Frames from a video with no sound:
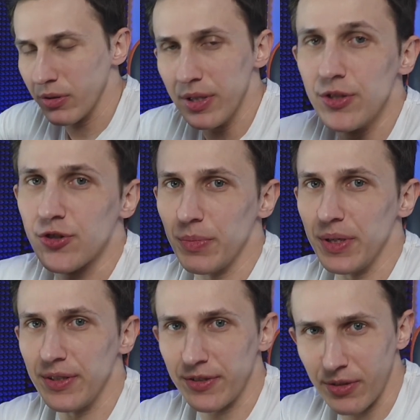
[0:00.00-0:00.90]

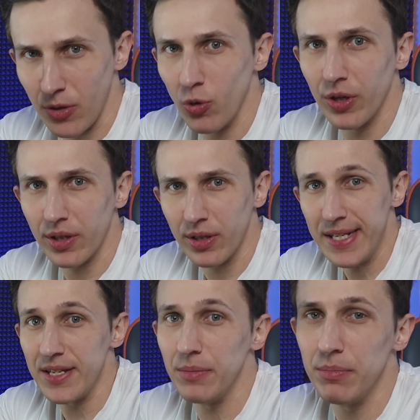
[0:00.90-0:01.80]
instruments work
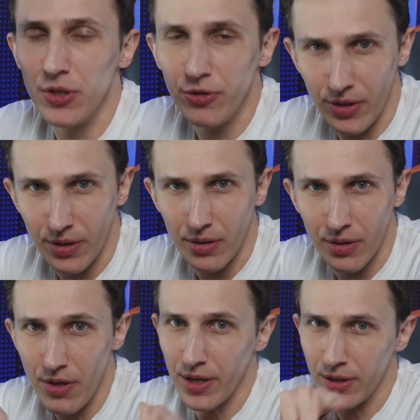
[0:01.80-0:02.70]
in music
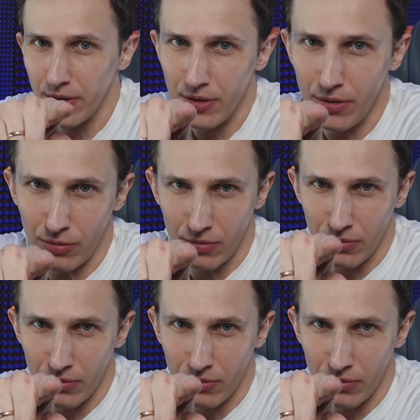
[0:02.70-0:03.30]
that you